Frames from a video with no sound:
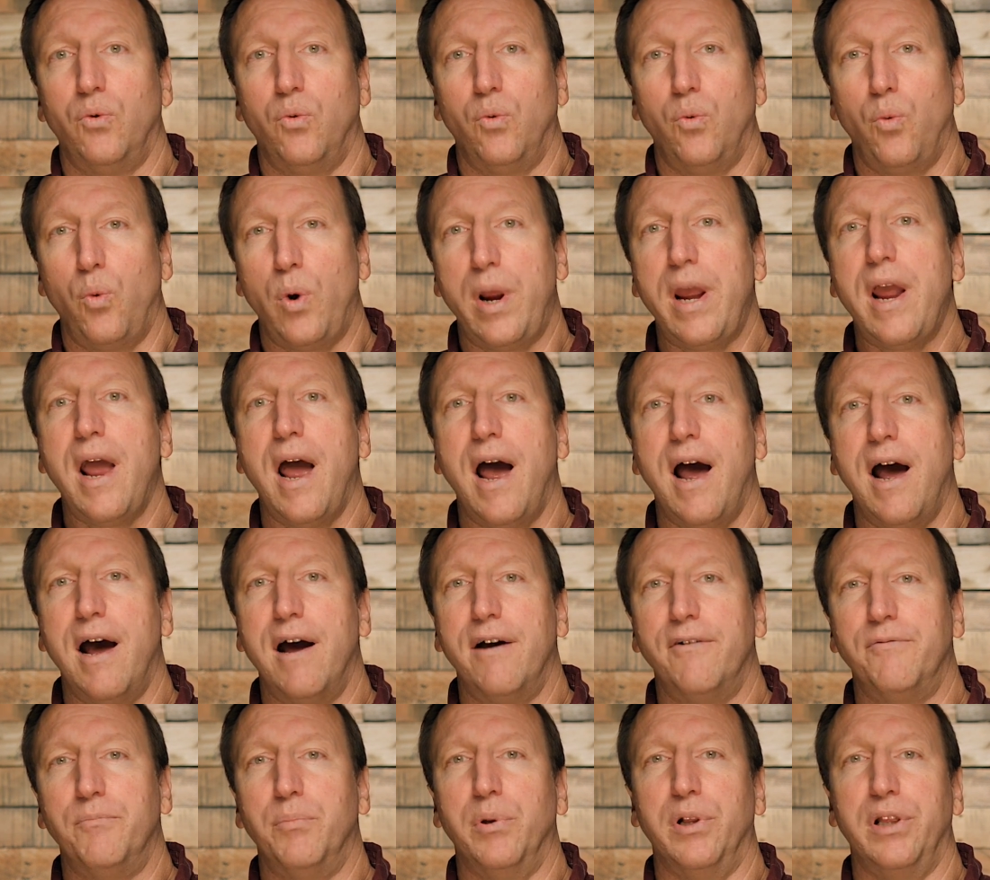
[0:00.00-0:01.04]
we
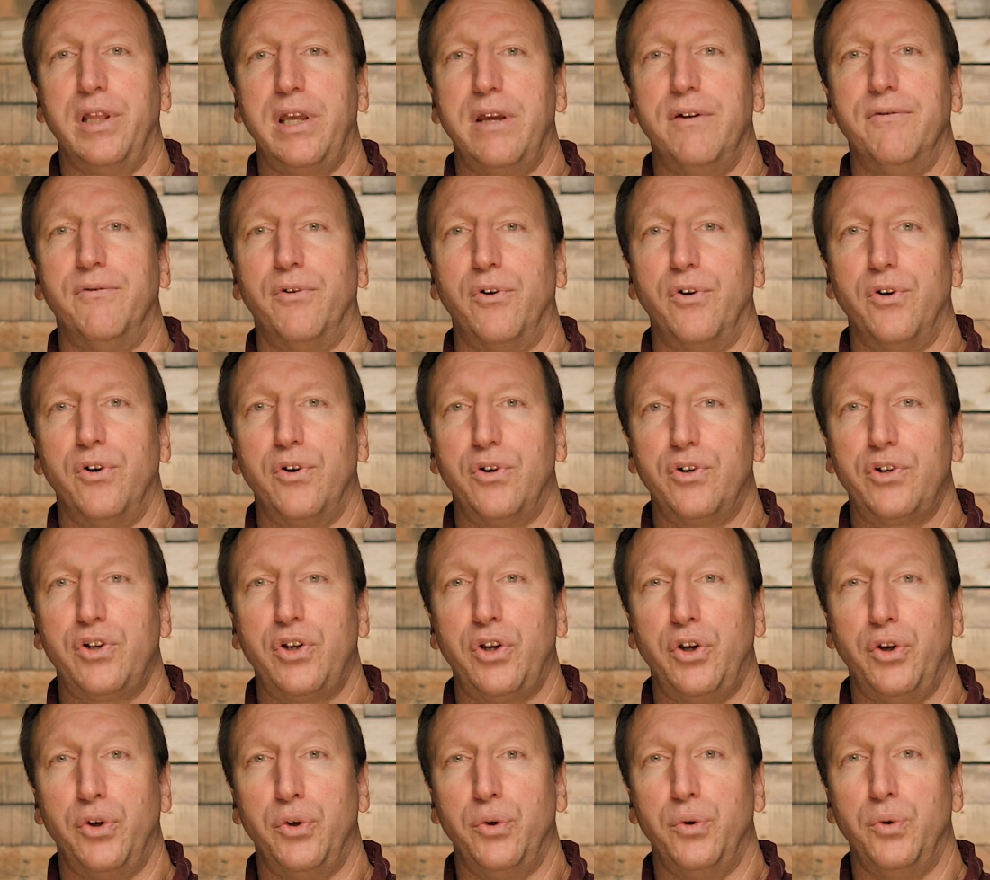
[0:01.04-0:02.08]
have believers
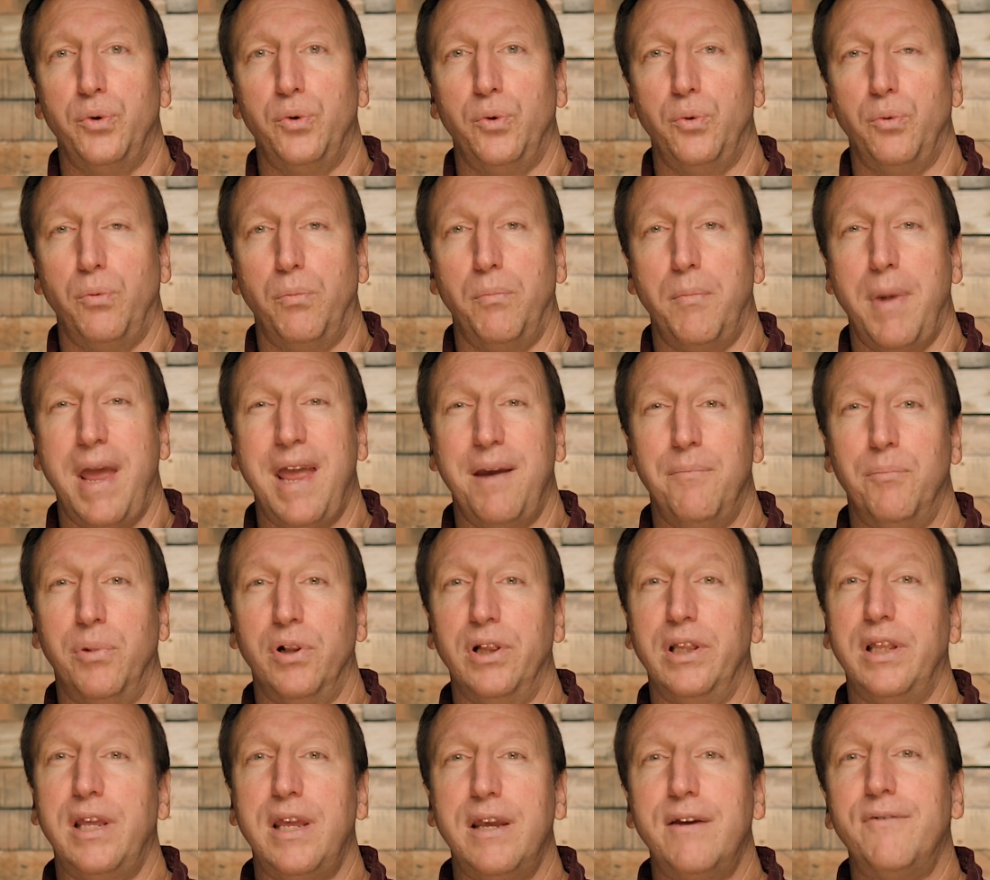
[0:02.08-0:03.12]
who may
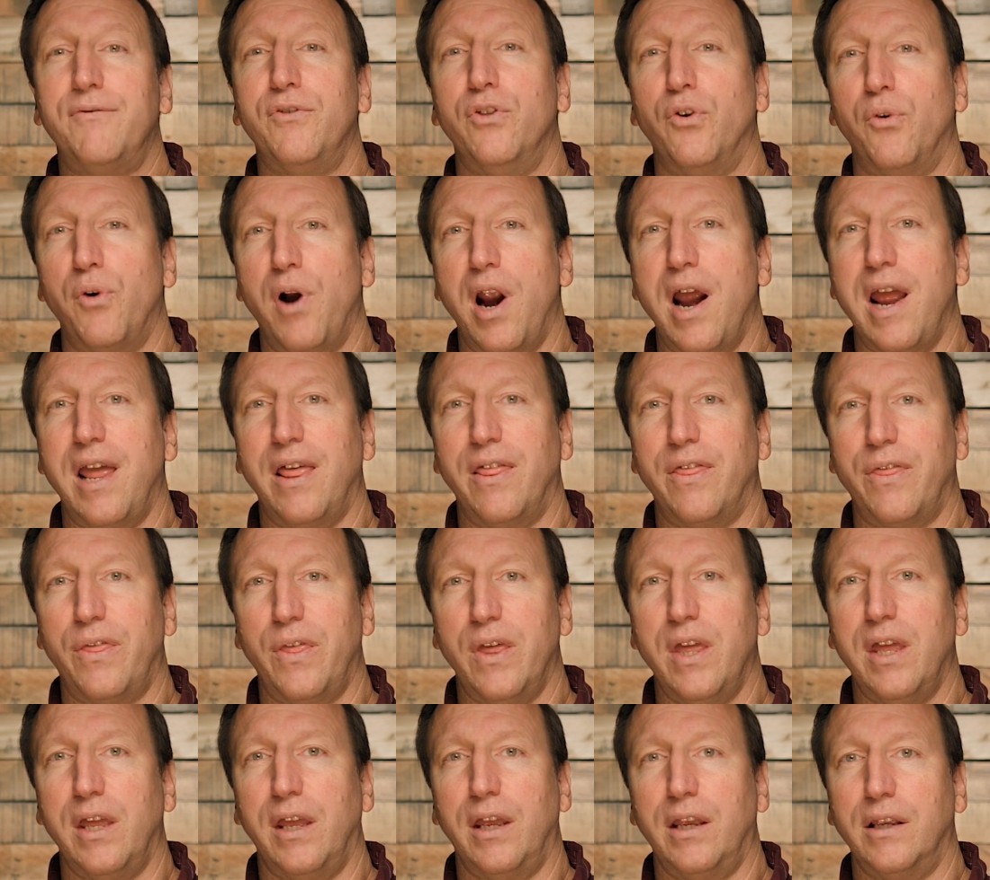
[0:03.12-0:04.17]
believe the right
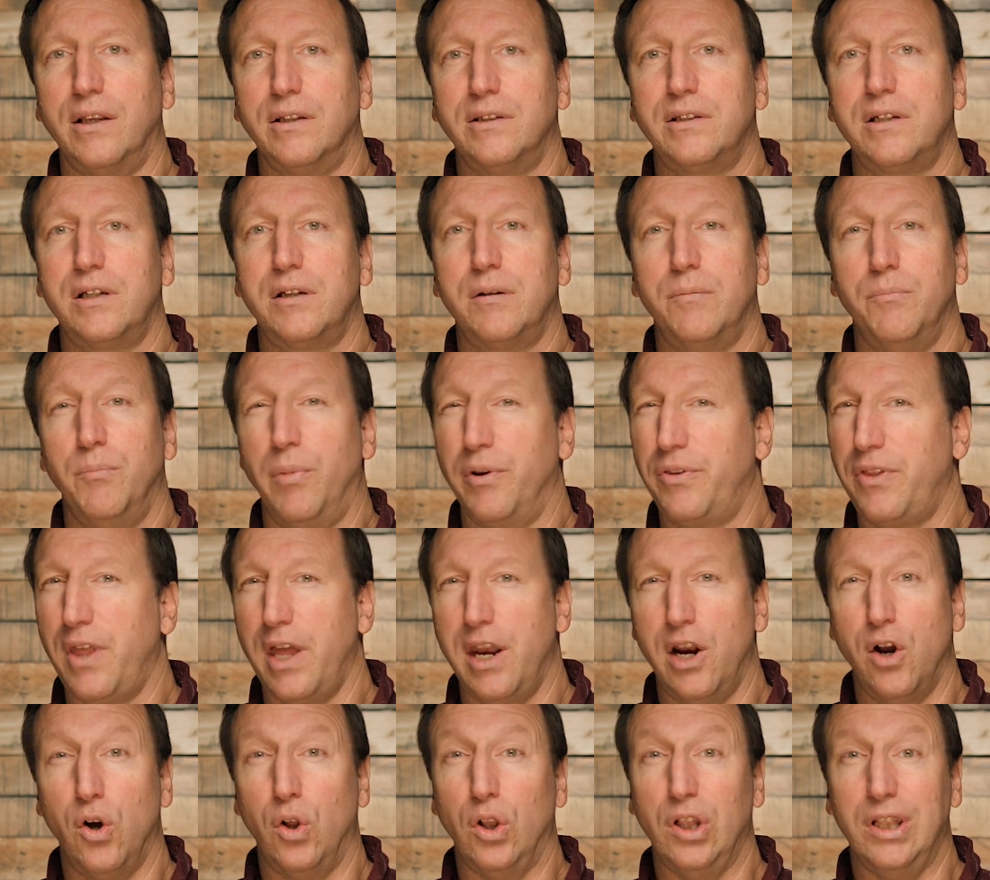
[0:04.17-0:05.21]
things, but they
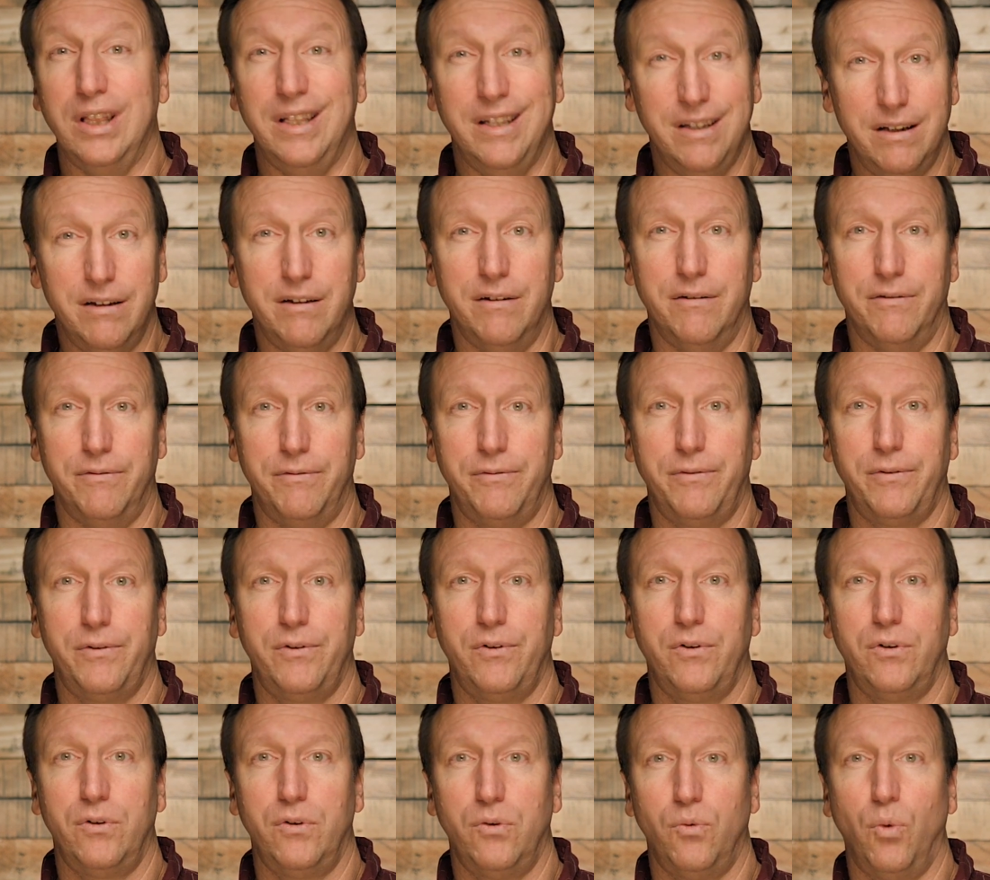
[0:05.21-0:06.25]
don't live
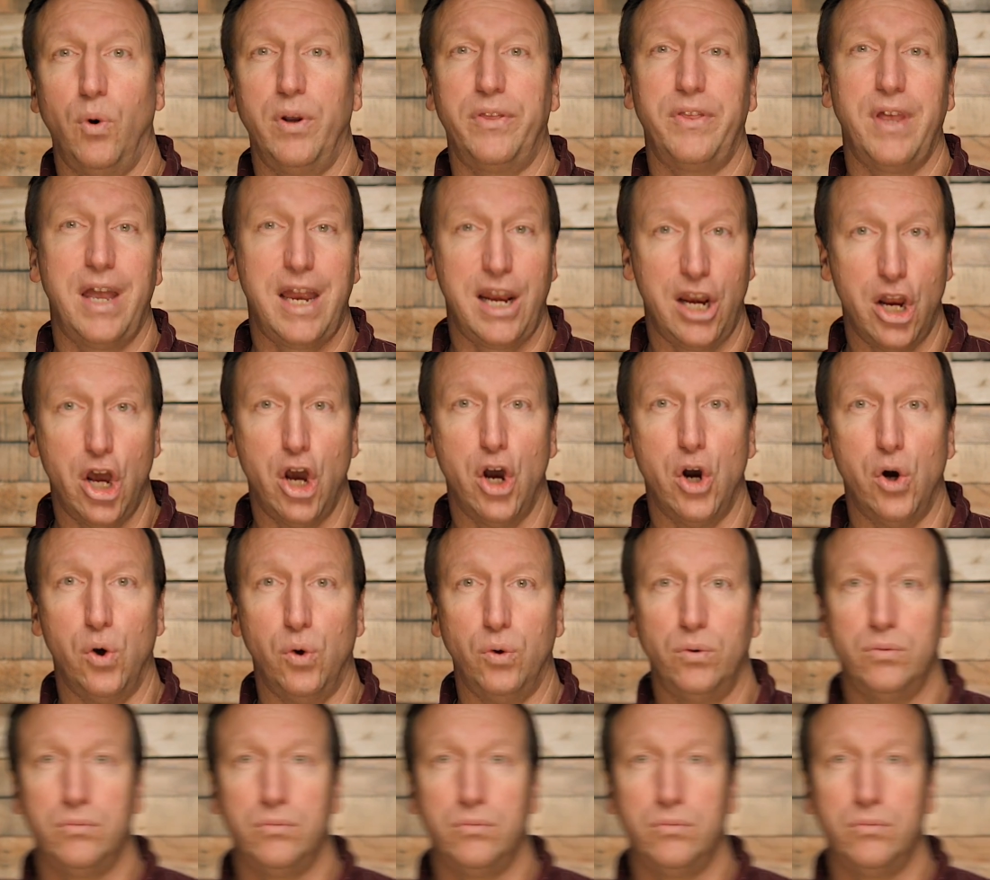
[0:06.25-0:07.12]
what they know.